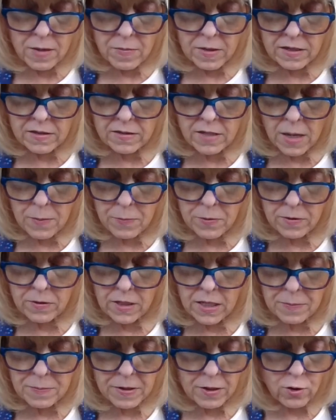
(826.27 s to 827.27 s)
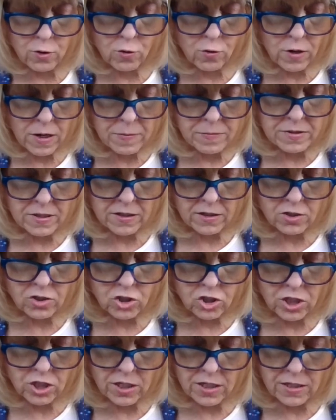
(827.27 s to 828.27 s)
on his upper lip and crumbs on his
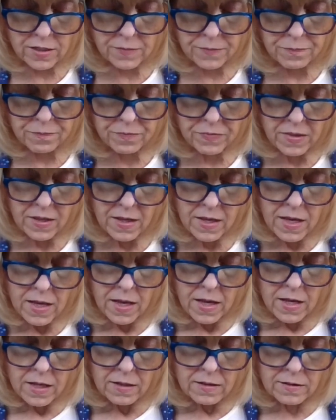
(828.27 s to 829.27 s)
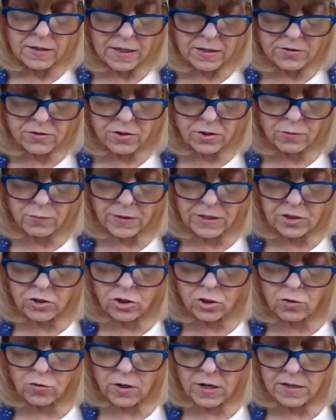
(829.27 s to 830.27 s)
chin. Lester reached
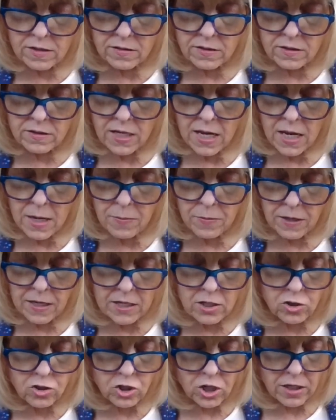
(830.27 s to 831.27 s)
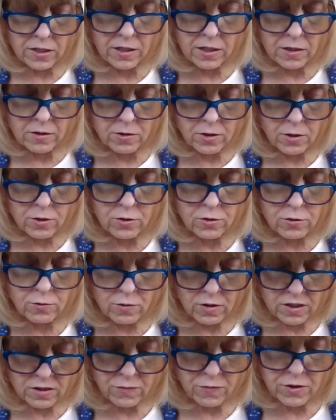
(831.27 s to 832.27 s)
across the table and gently closed
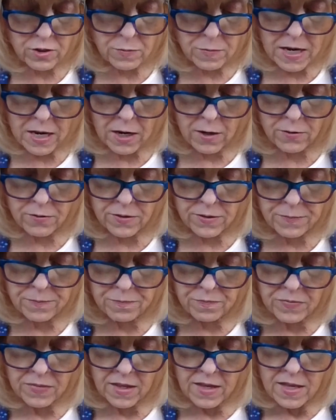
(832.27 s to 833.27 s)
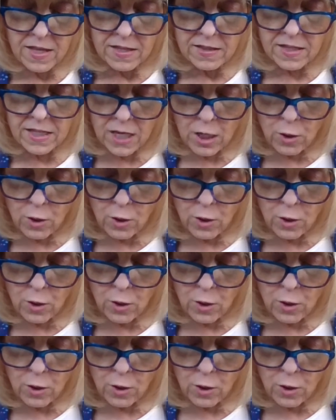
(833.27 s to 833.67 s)
Christopher's mouth. Then he